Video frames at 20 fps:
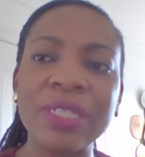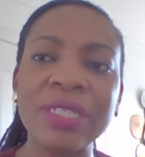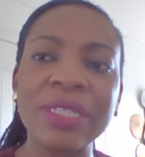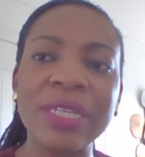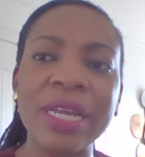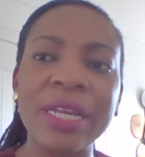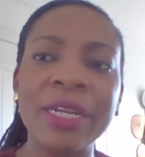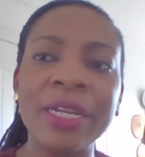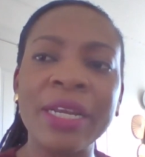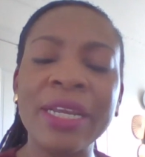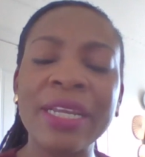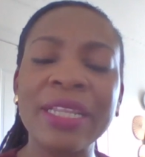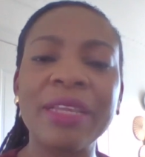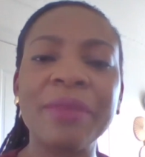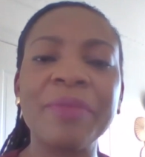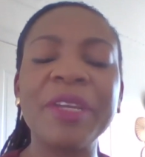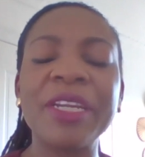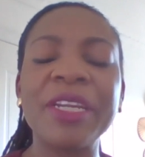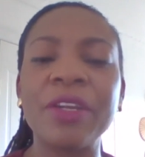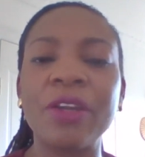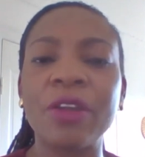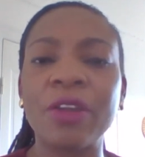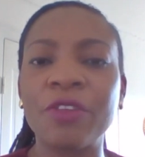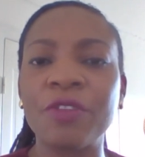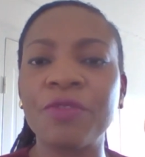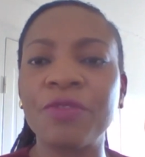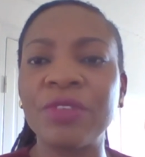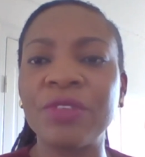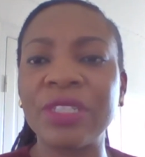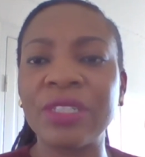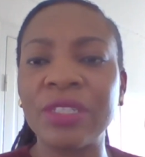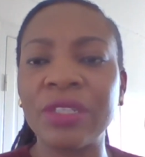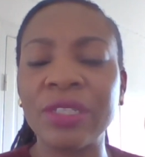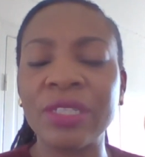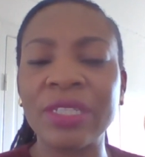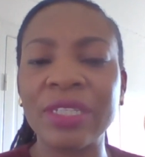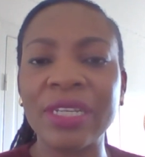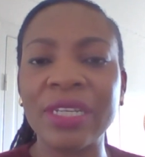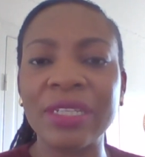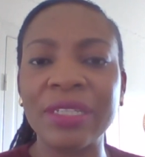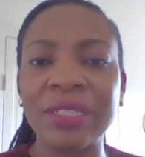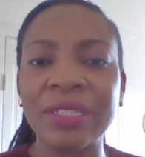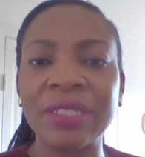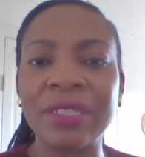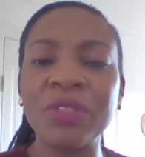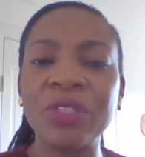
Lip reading: is that they meet a lot of resistance.